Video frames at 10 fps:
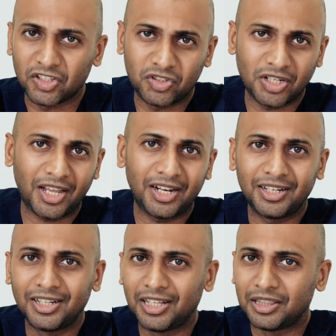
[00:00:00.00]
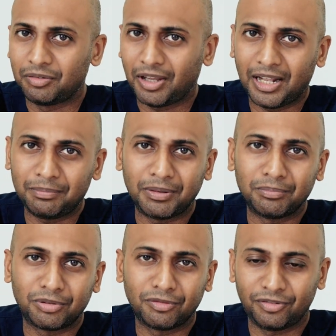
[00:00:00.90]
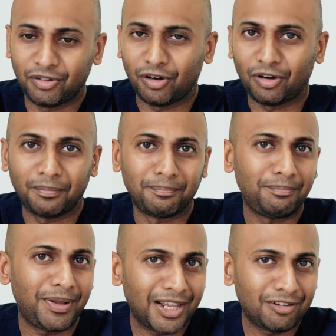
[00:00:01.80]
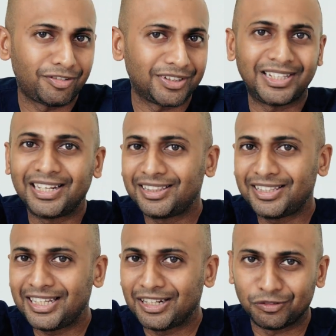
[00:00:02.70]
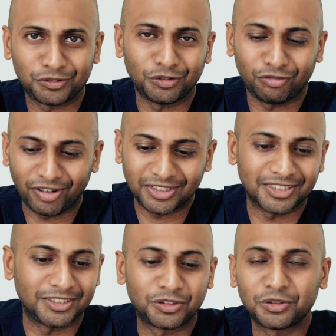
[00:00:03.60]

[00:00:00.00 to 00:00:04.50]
gel to help improve your male fertility and also function.